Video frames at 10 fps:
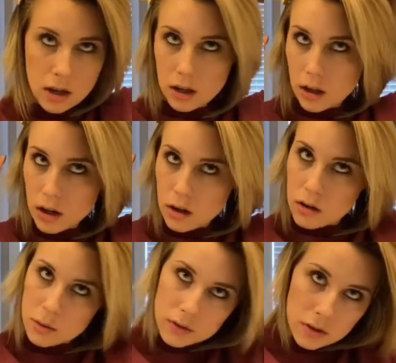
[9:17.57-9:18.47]
you
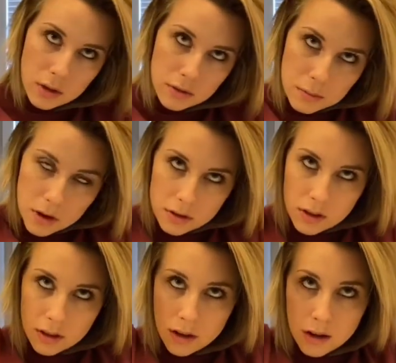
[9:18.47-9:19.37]
know, it was a post that
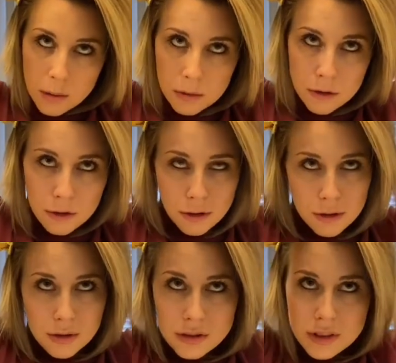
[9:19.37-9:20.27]
like a couple of the
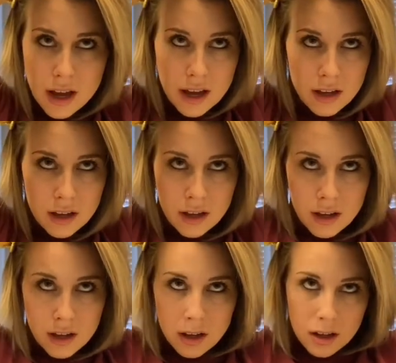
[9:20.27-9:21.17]
girls that
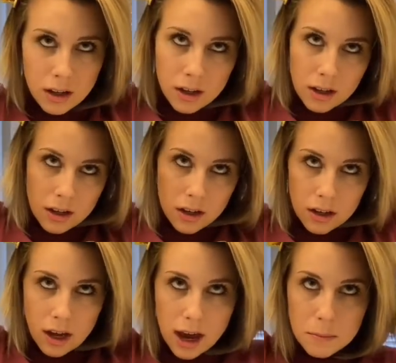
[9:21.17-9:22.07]

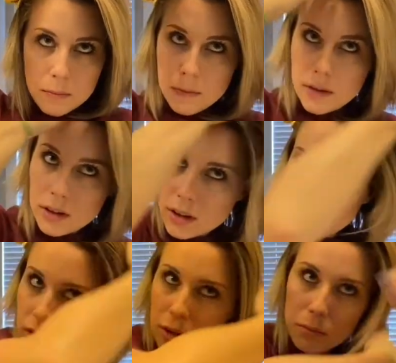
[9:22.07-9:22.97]
had, you
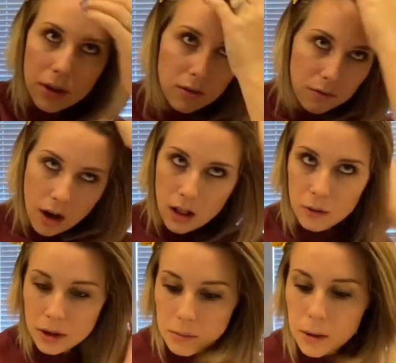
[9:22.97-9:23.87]
know, they'd been
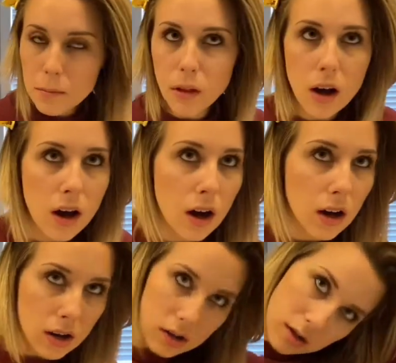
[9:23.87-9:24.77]
following my
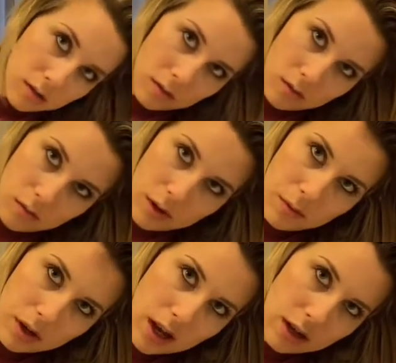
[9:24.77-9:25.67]
blog. We
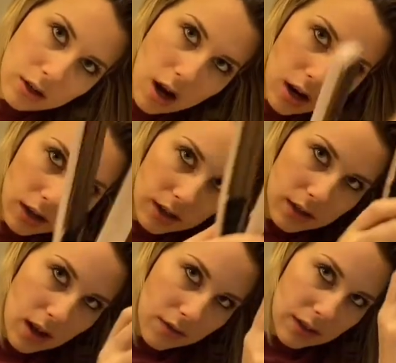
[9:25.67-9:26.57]
would kind of talk and
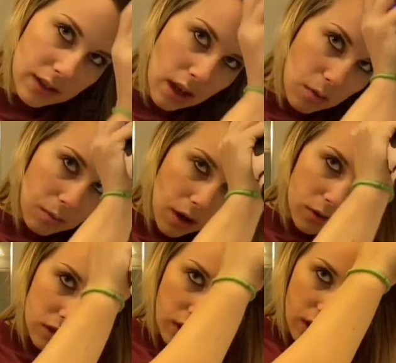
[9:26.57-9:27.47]
stuff because they would
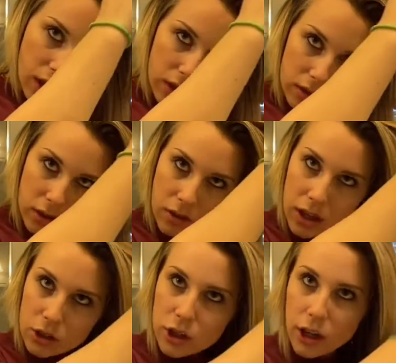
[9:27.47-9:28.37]
post things. You know,
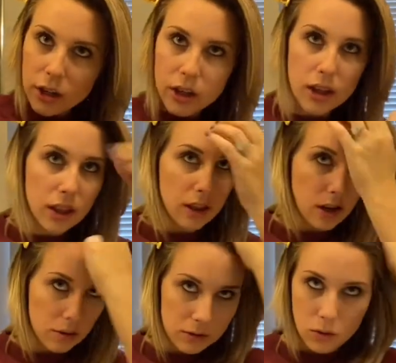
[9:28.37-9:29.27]
they shared it. They
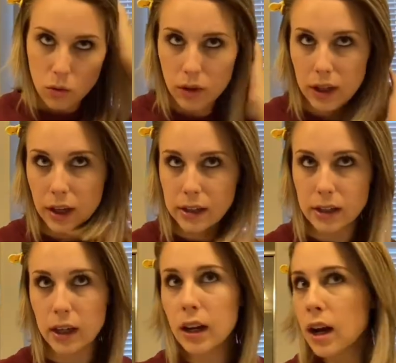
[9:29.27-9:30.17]
thought it was cool. They liked
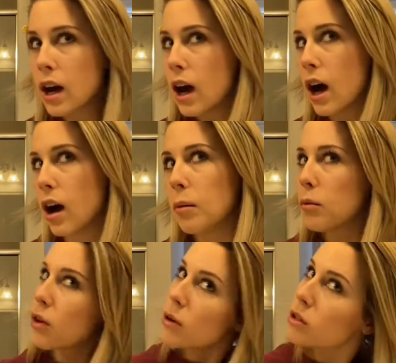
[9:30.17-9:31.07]
it.
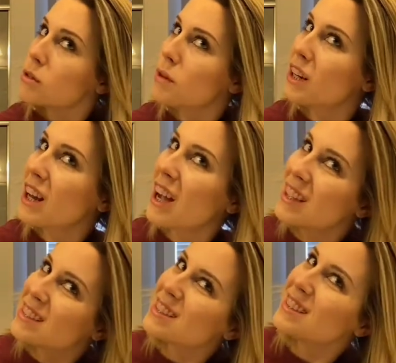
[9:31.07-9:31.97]
Or they were just being nice.